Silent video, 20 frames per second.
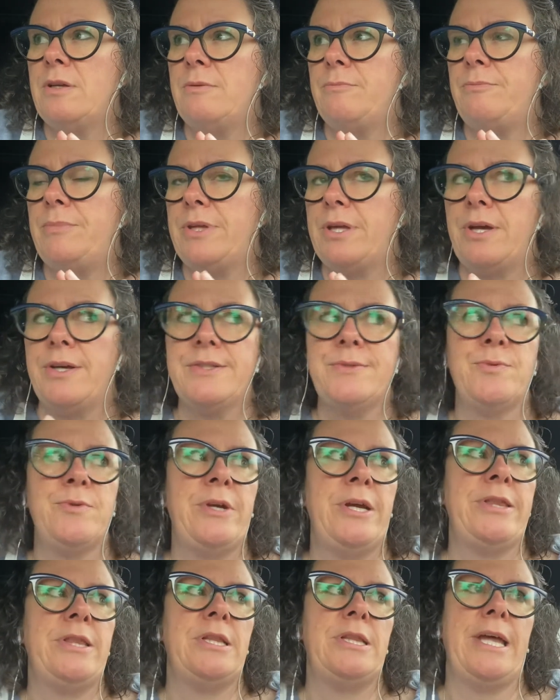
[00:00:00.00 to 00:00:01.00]
Because we're
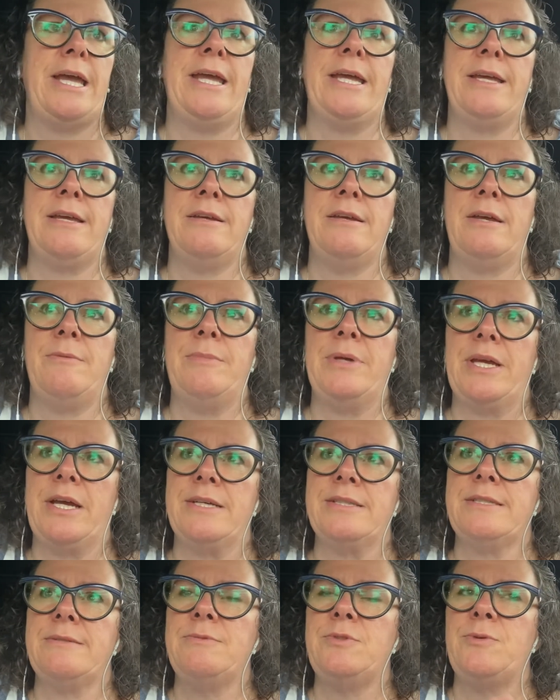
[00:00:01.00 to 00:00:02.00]
at the lake,
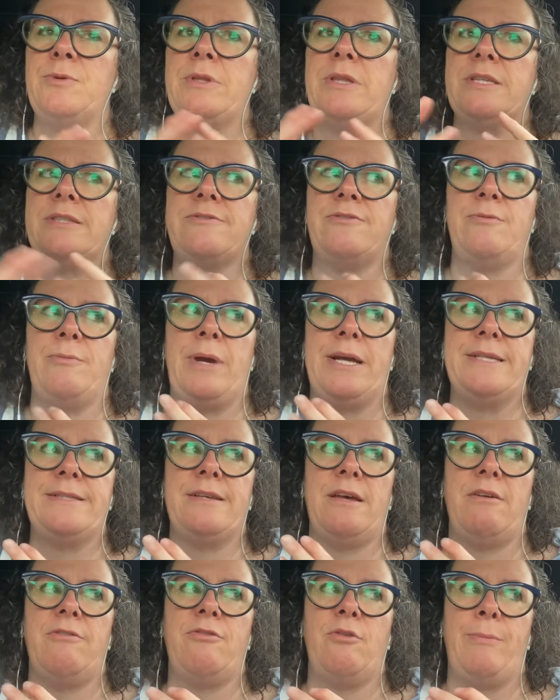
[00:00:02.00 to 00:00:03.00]
because I'm doing this for myself for